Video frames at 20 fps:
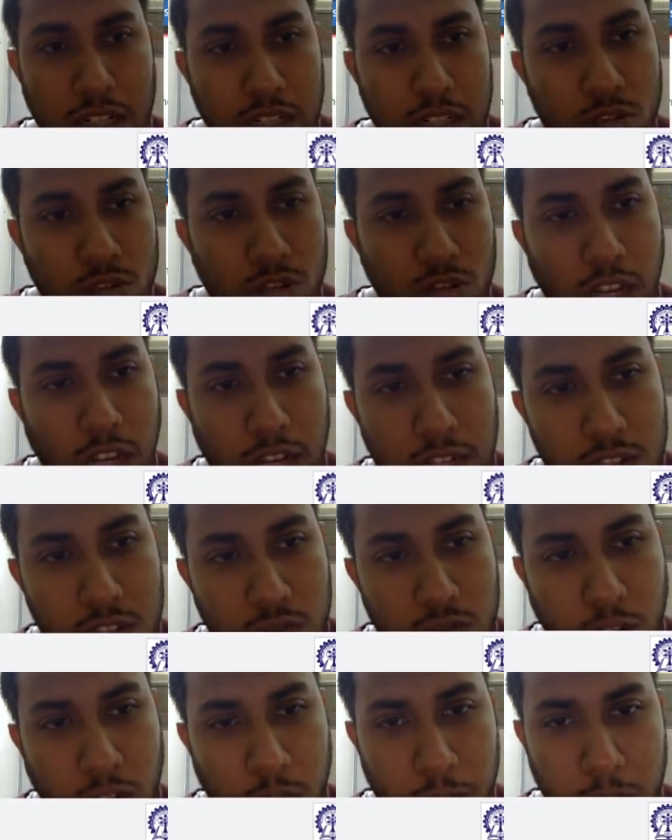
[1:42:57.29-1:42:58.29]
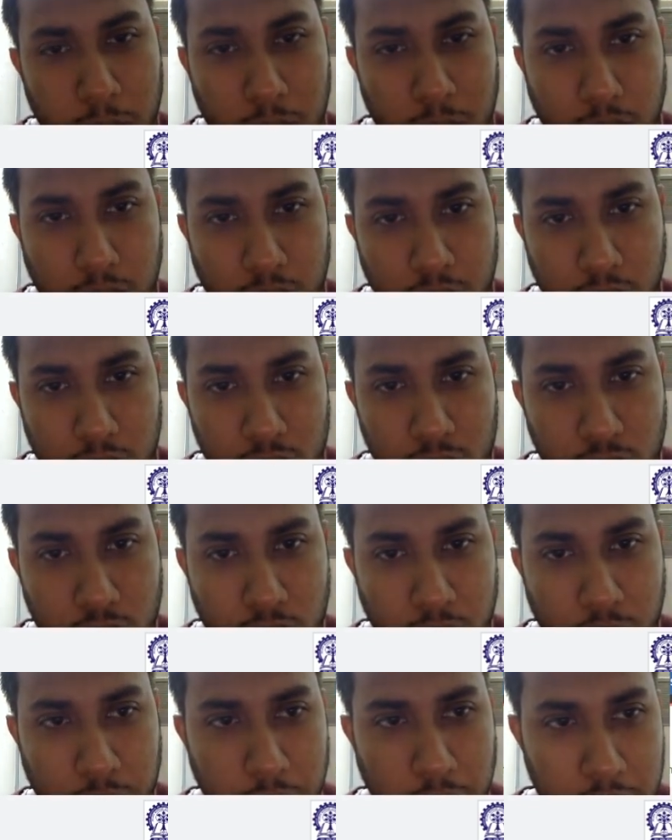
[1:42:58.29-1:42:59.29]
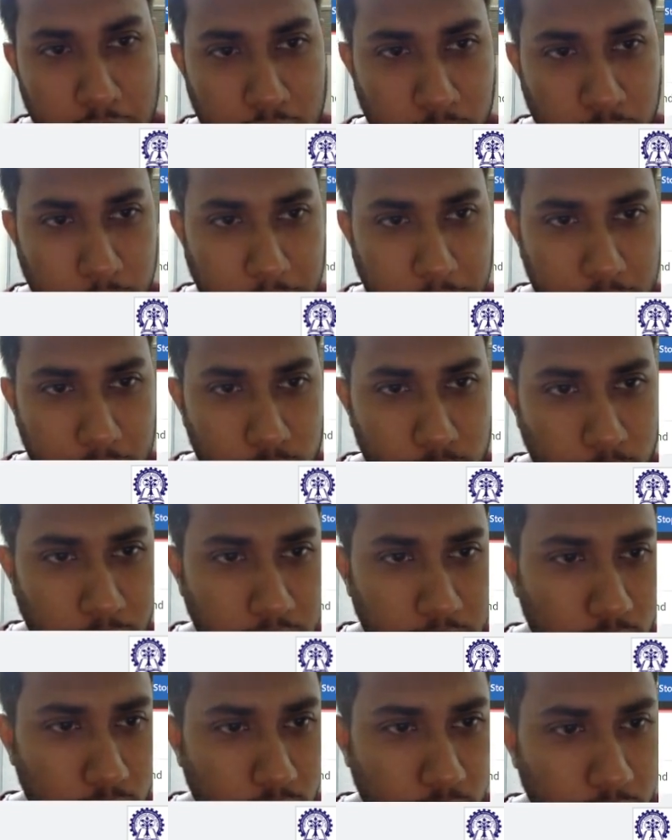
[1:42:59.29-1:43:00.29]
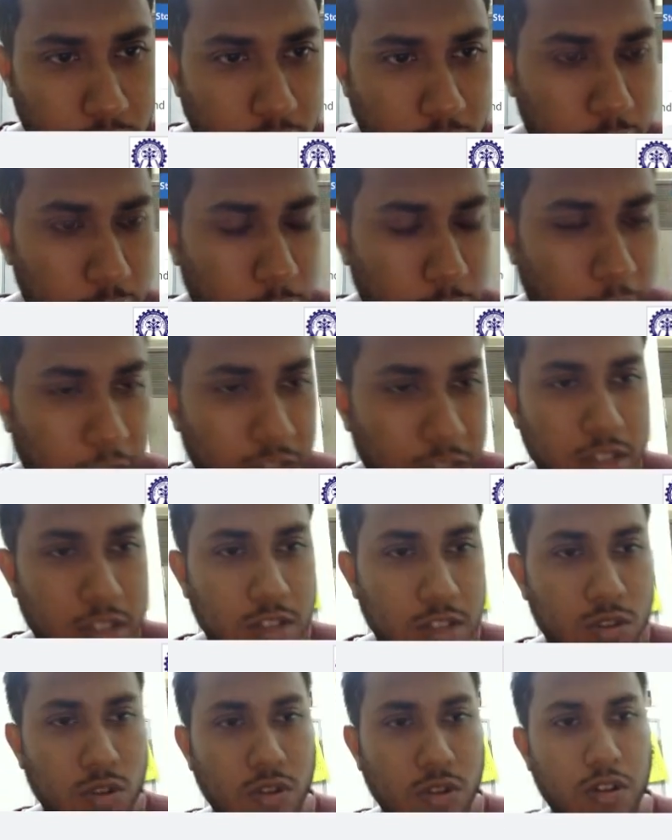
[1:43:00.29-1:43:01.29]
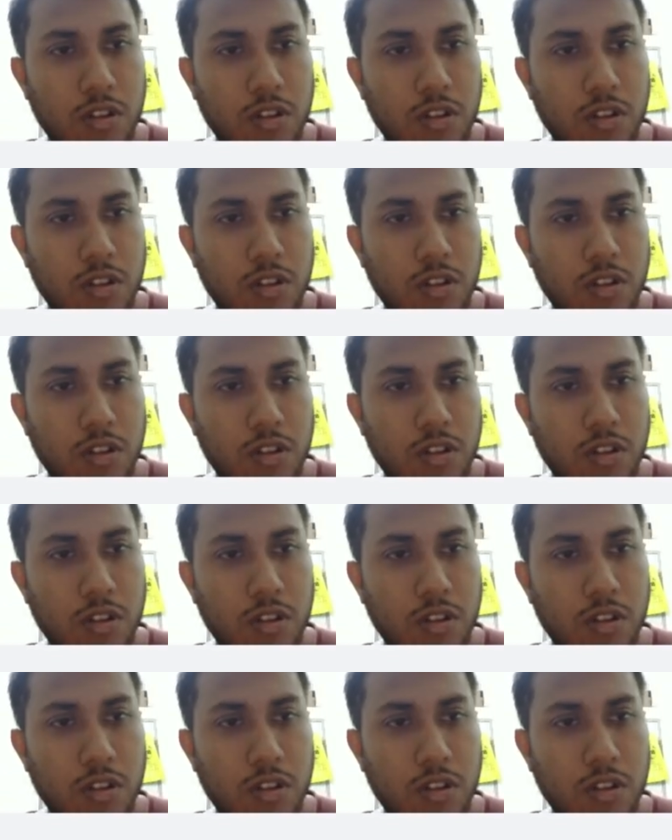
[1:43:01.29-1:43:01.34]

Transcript: so there is from so we are doing s1, so this part, so